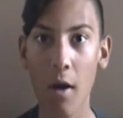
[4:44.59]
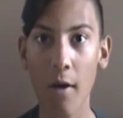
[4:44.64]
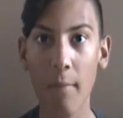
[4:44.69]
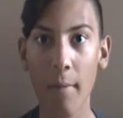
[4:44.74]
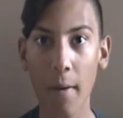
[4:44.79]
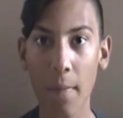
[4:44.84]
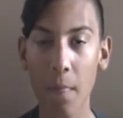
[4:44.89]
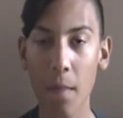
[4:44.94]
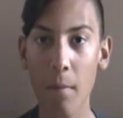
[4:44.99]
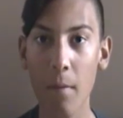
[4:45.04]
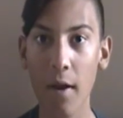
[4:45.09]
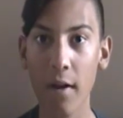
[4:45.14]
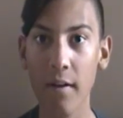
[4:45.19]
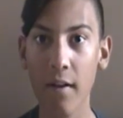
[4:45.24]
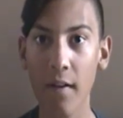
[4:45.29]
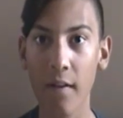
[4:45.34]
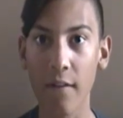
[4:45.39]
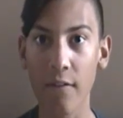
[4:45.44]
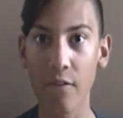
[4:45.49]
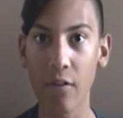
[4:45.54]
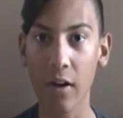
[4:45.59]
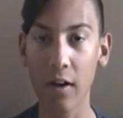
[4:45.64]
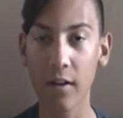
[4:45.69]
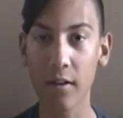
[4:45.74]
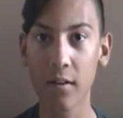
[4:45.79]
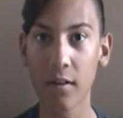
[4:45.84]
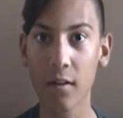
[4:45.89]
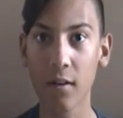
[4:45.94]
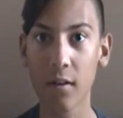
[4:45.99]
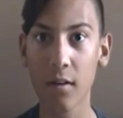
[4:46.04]
about the Mandela
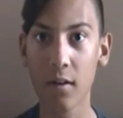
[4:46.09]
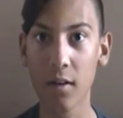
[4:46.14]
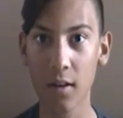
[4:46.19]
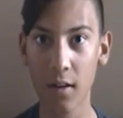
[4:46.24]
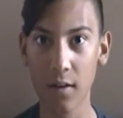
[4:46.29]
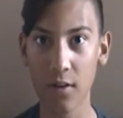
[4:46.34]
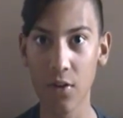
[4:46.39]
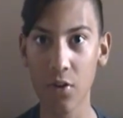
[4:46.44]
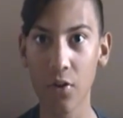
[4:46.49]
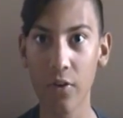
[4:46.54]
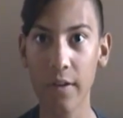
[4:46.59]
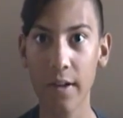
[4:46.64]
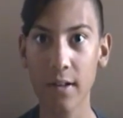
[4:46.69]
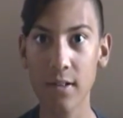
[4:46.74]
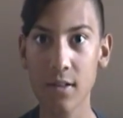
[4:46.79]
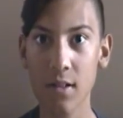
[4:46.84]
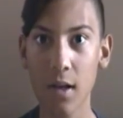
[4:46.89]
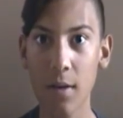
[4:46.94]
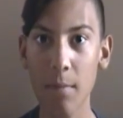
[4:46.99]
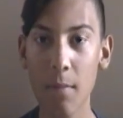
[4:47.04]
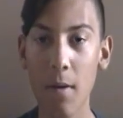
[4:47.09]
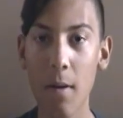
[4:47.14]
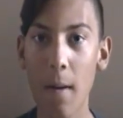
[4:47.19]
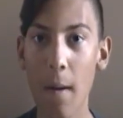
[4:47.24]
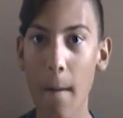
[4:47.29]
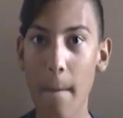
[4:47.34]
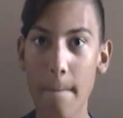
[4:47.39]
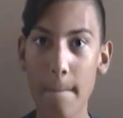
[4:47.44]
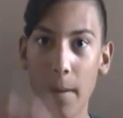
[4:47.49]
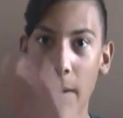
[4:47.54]
effect. Until next time,
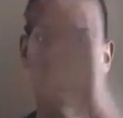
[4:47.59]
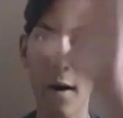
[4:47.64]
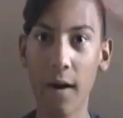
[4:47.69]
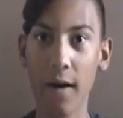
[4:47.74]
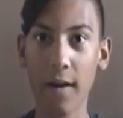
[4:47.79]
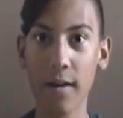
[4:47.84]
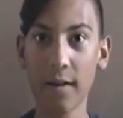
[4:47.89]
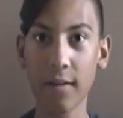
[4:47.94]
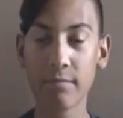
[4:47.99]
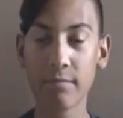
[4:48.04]
bye.